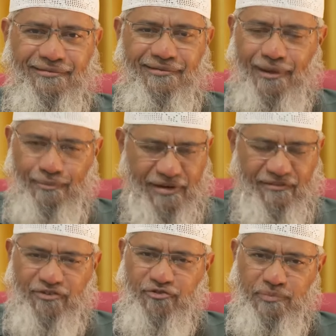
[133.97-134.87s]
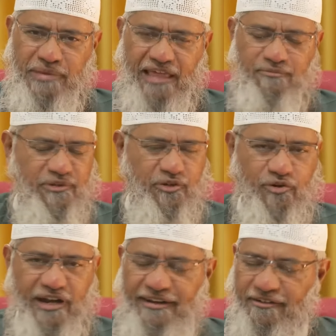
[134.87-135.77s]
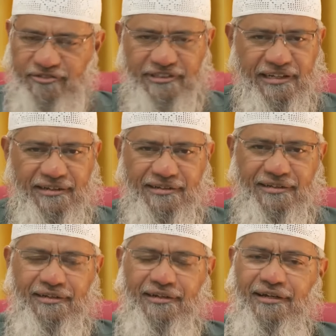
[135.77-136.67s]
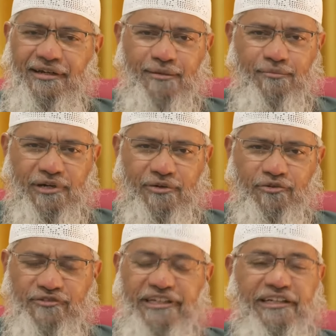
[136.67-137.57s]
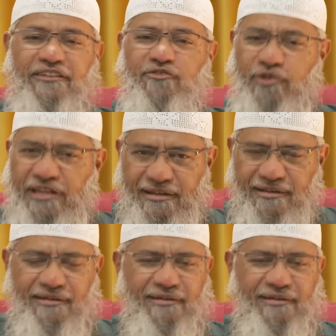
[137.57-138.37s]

Number one should be as per the Quran and Sunnah. Number two, see it is unique.